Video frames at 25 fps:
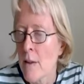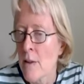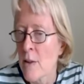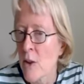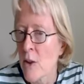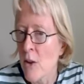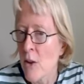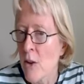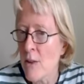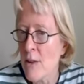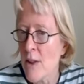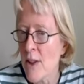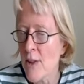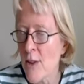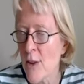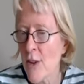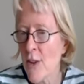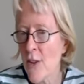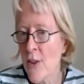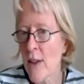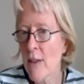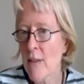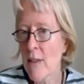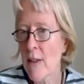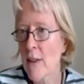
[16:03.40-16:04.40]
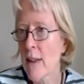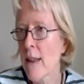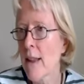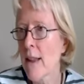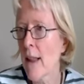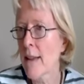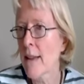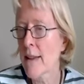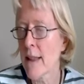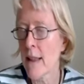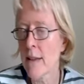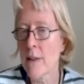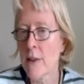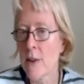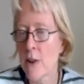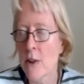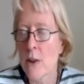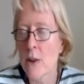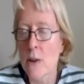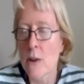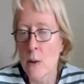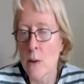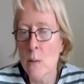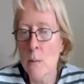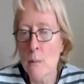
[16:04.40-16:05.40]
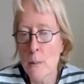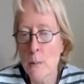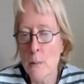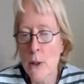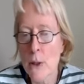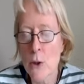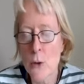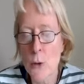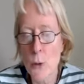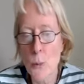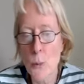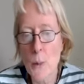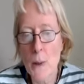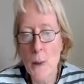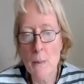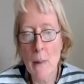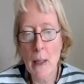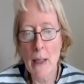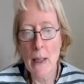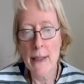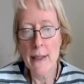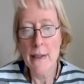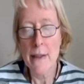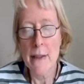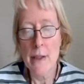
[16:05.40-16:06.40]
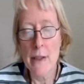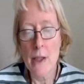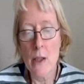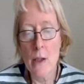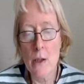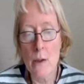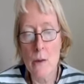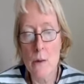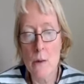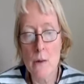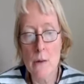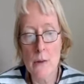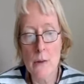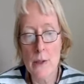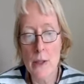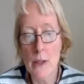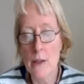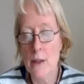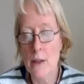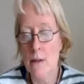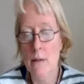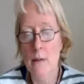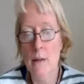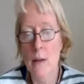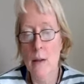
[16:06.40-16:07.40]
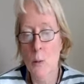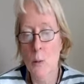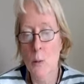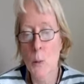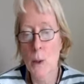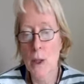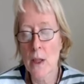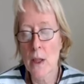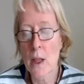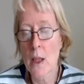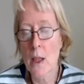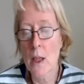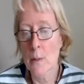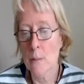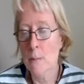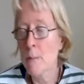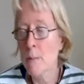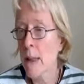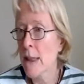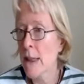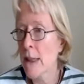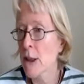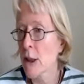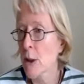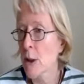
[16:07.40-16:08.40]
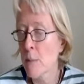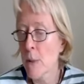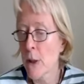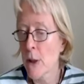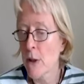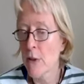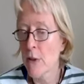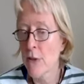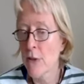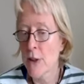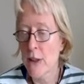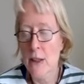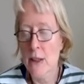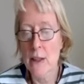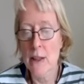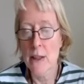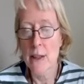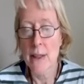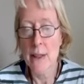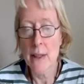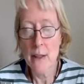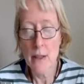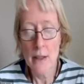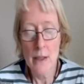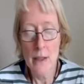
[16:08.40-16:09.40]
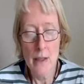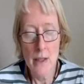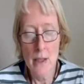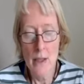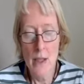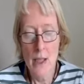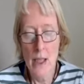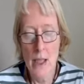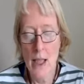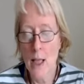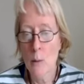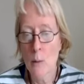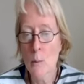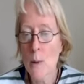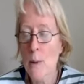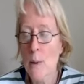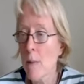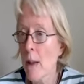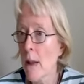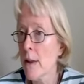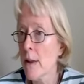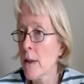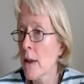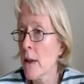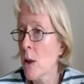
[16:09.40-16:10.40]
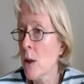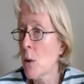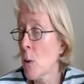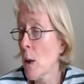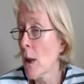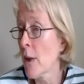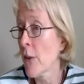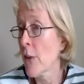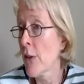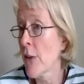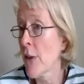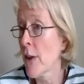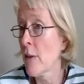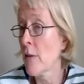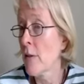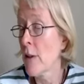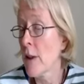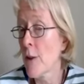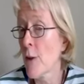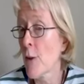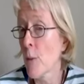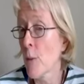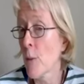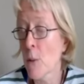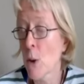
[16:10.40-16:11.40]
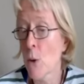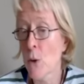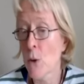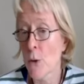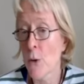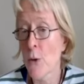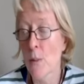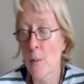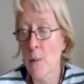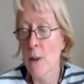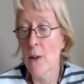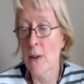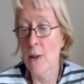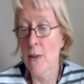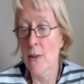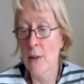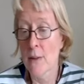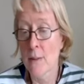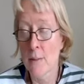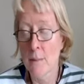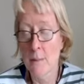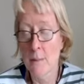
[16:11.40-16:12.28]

not necessarily identical because we might know that we can't measure perfectly and we might know our theory is approximate.